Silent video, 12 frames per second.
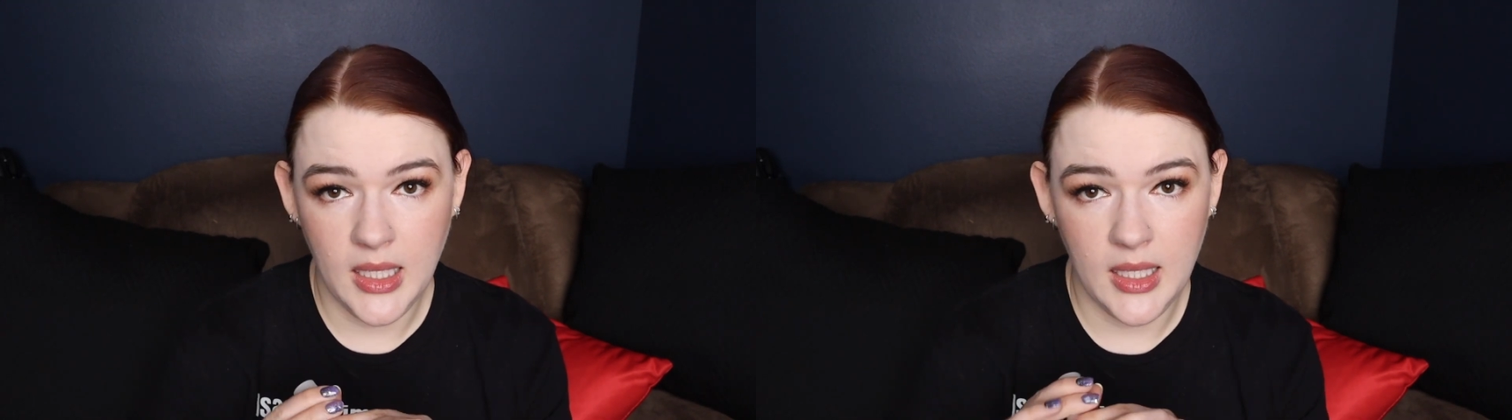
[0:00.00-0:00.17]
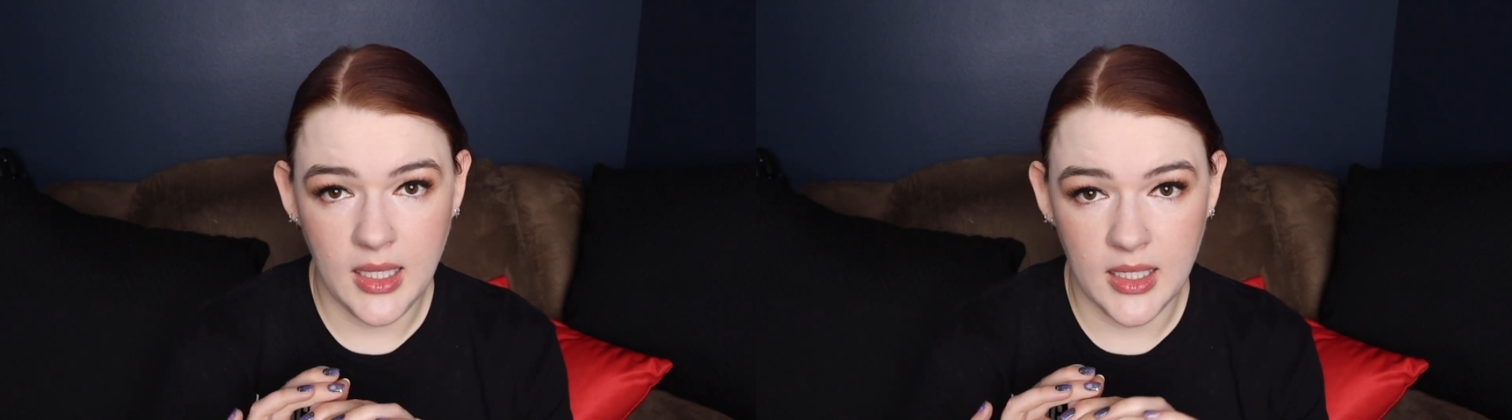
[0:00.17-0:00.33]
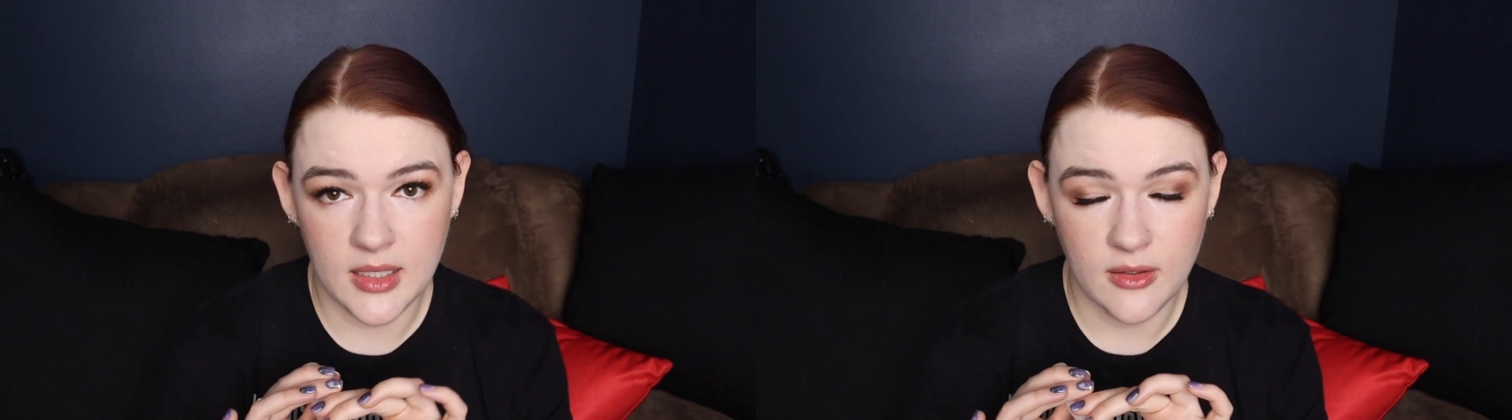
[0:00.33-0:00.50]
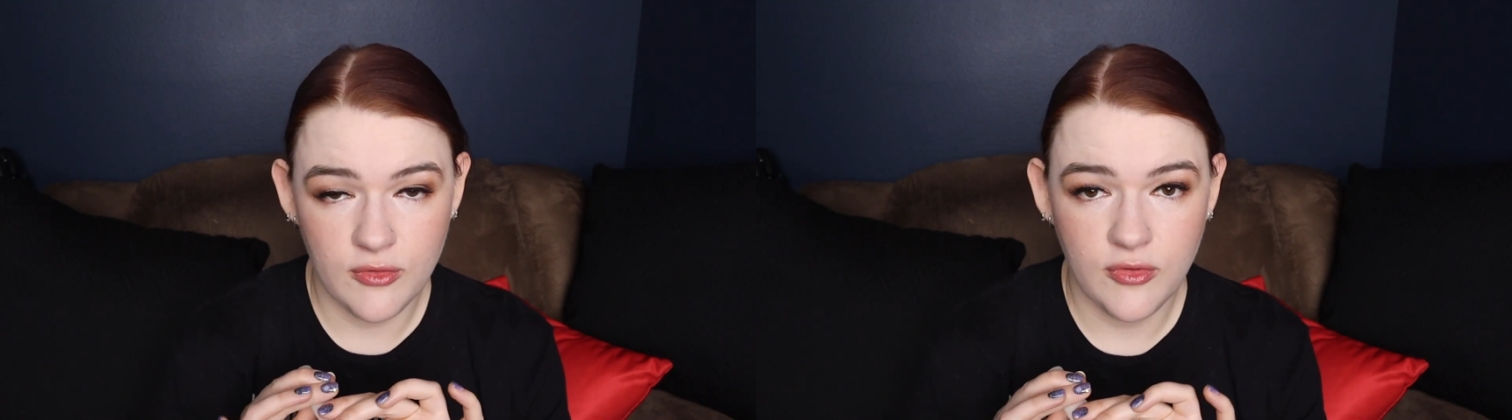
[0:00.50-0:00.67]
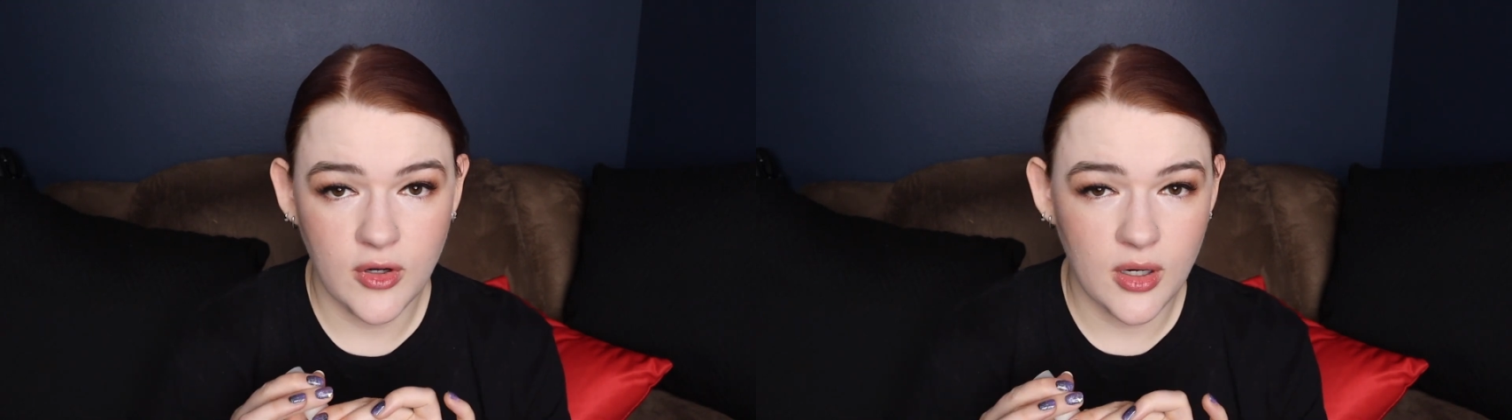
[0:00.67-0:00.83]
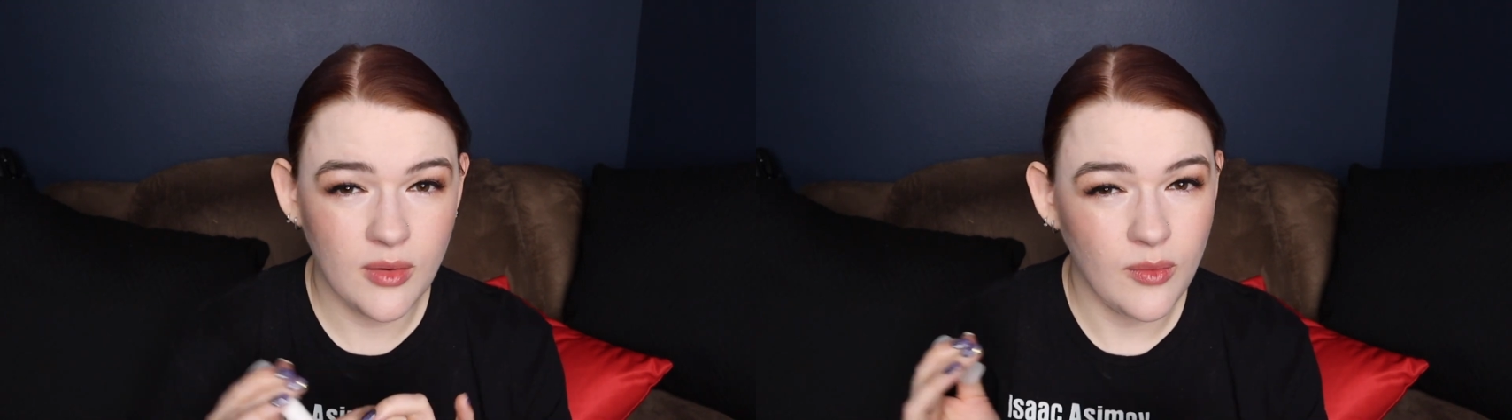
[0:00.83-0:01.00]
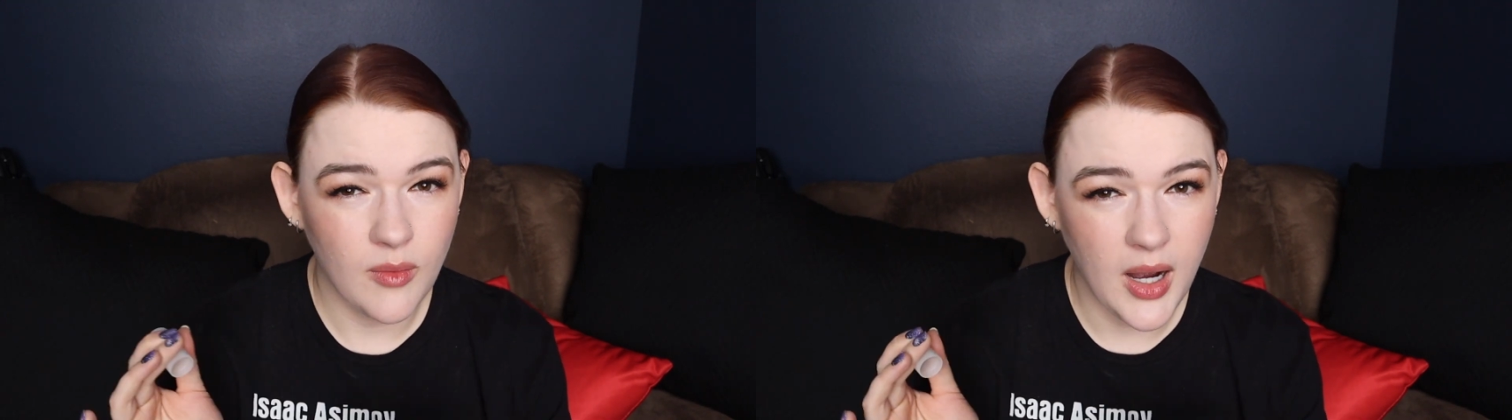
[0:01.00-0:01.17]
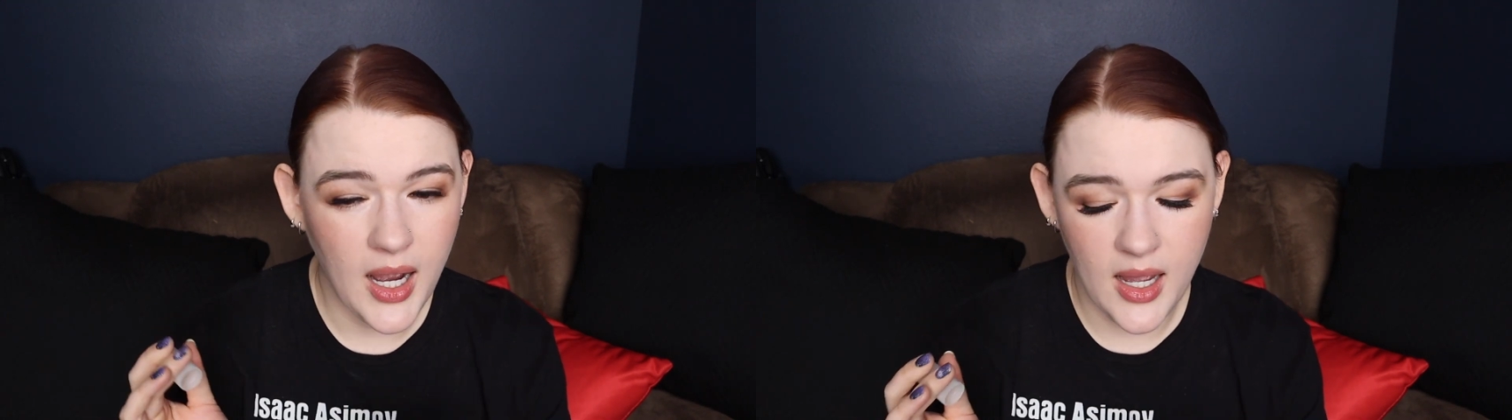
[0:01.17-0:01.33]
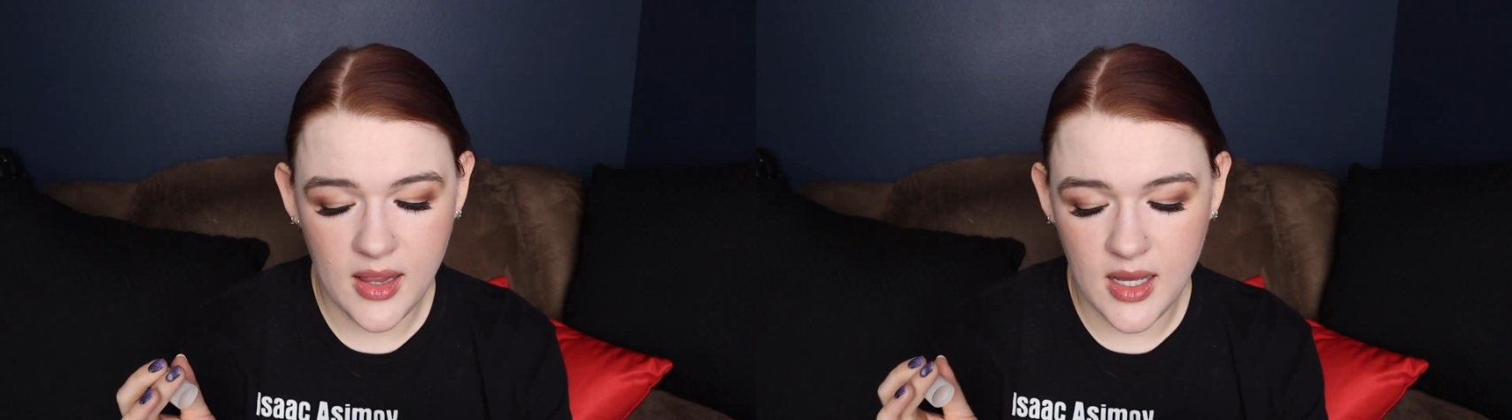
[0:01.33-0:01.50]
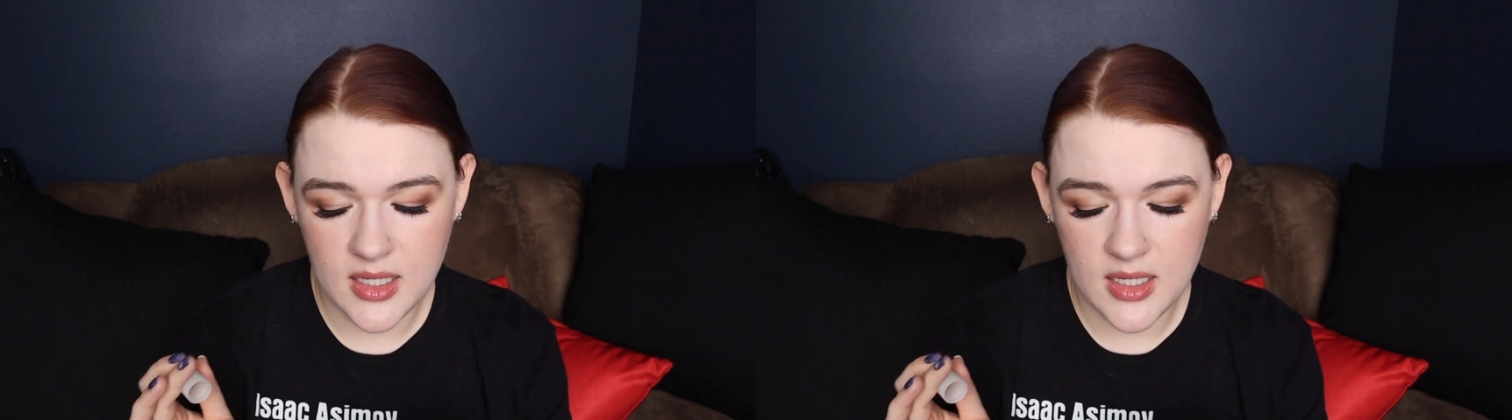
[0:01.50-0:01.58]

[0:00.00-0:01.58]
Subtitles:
and for a while